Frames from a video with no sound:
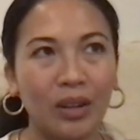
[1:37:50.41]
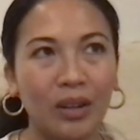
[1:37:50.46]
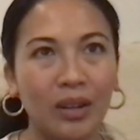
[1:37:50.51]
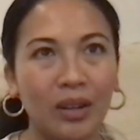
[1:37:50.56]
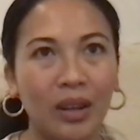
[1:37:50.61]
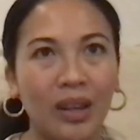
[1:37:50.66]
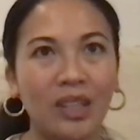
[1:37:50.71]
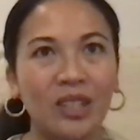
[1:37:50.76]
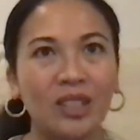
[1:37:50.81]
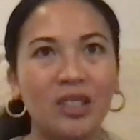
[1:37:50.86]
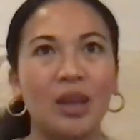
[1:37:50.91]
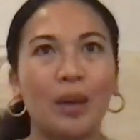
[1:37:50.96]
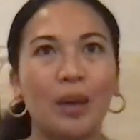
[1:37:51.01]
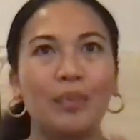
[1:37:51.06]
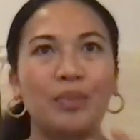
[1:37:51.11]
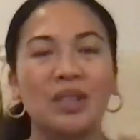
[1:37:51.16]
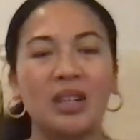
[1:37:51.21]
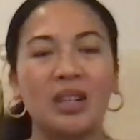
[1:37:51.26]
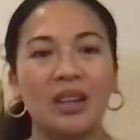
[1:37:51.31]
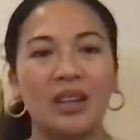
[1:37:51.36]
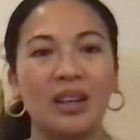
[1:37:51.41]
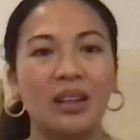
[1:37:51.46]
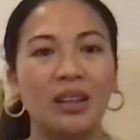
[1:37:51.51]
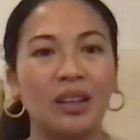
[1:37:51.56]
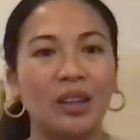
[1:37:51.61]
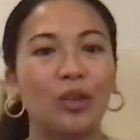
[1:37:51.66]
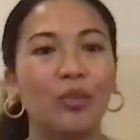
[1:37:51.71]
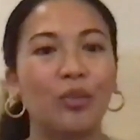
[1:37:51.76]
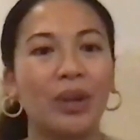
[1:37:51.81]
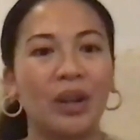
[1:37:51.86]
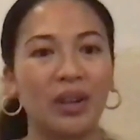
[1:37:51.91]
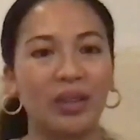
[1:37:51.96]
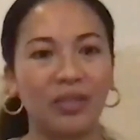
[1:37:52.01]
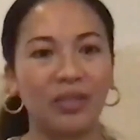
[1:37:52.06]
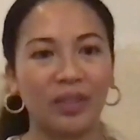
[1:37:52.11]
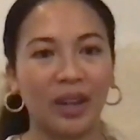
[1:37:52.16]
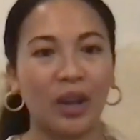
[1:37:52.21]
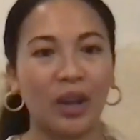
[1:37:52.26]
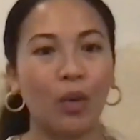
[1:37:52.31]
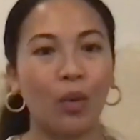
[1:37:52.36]
accepted a little bit of
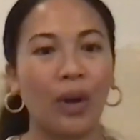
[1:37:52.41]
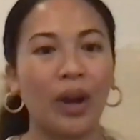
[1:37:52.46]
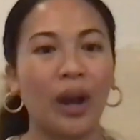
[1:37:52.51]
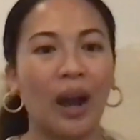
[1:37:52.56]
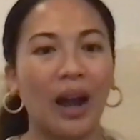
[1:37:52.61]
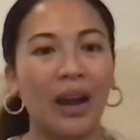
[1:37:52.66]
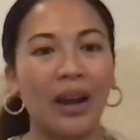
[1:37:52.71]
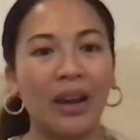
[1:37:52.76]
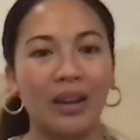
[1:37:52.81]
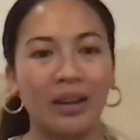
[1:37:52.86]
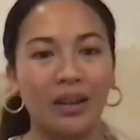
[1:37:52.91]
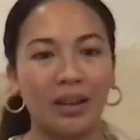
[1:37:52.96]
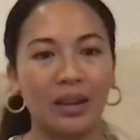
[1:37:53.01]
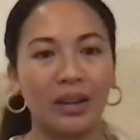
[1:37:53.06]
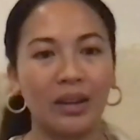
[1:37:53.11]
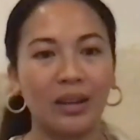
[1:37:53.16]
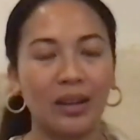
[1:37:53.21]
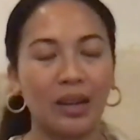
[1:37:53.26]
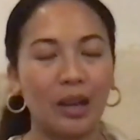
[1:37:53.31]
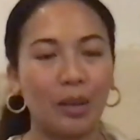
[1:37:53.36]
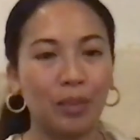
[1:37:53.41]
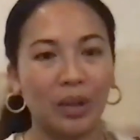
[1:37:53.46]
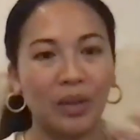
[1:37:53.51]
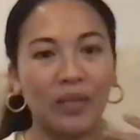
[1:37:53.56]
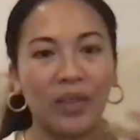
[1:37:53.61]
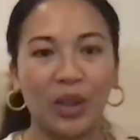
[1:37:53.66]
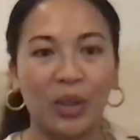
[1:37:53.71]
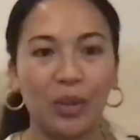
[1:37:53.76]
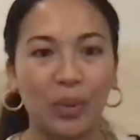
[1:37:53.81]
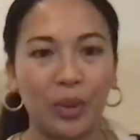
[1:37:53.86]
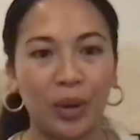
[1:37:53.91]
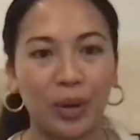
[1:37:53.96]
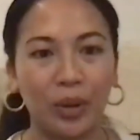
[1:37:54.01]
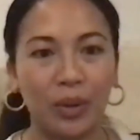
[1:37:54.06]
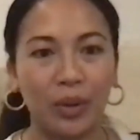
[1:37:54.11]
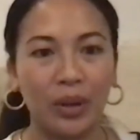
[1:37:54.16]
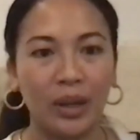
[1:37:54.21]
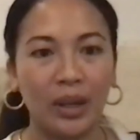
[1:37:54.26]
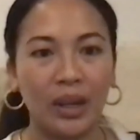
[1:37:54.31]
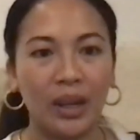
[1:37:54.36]
like what I am living through.